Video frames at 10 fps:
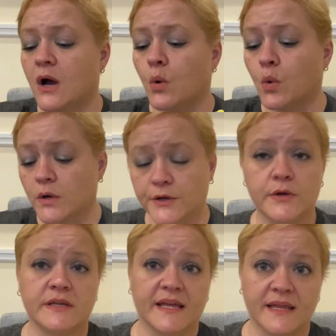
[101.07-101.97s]
or you
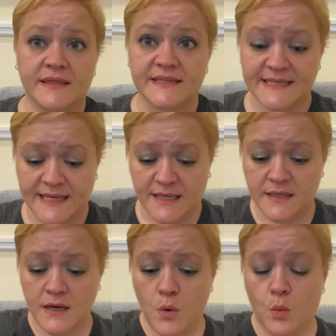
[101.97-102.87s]
can get the
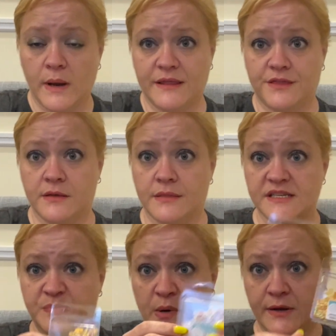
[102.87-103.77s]
tin with the
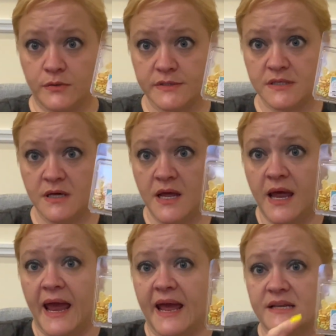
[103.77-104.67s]
sprinkles.
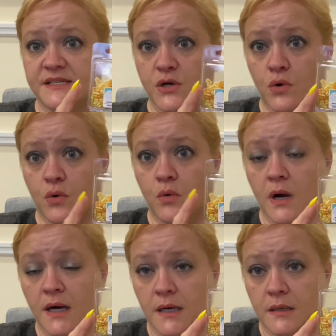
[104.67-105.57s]
And so
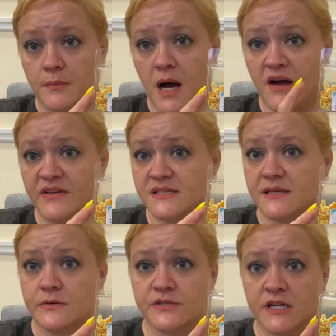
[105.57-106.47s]

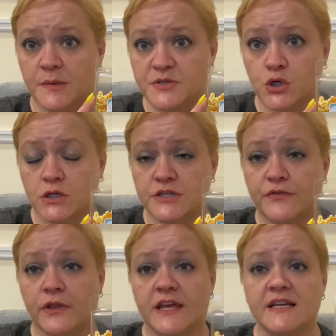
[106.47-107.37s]
obviously there's an upcharge
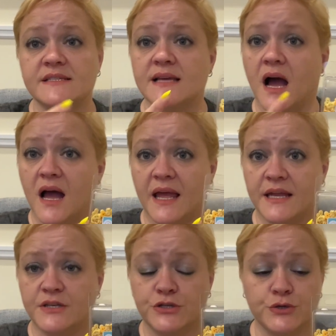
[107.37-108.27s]
for this.
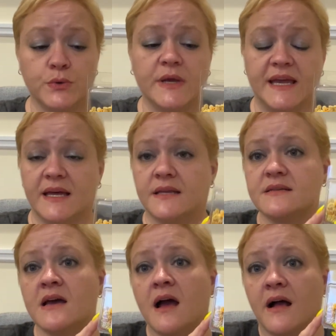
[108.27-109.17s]
I do
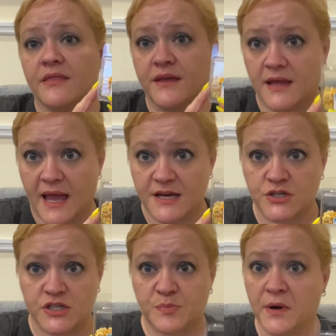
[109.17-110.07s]
get the
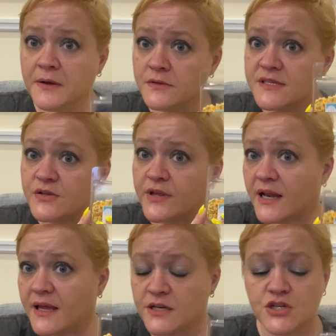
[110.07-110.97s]
extra sprinkles so that
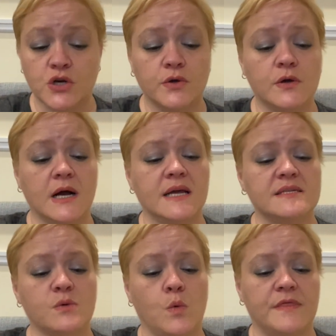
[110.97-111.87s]
I can show you
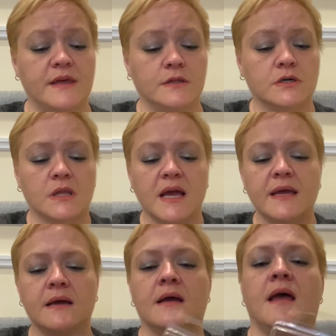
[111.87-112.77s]
guys what they look like.